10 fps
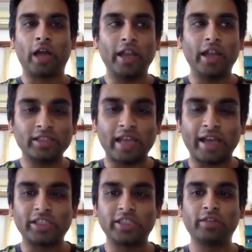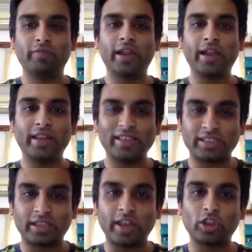Indus Action will get their
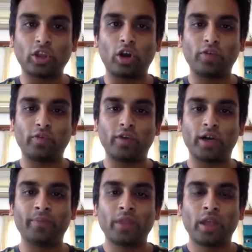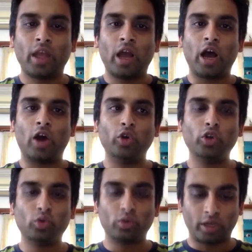strength of how do
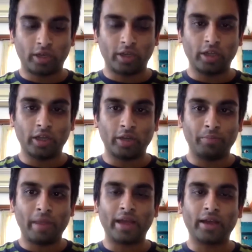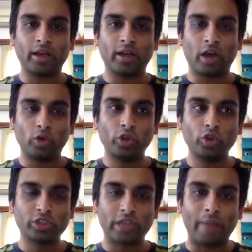you
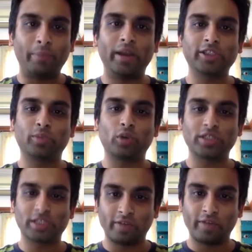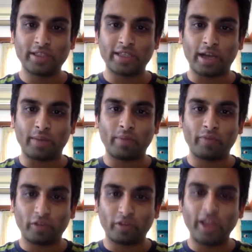use rapid response surveys and come up
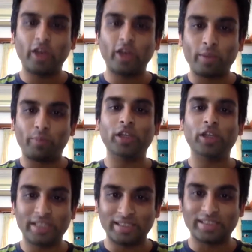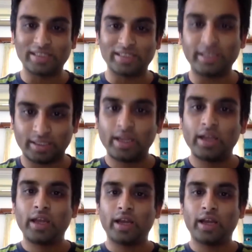with very quick policy insights,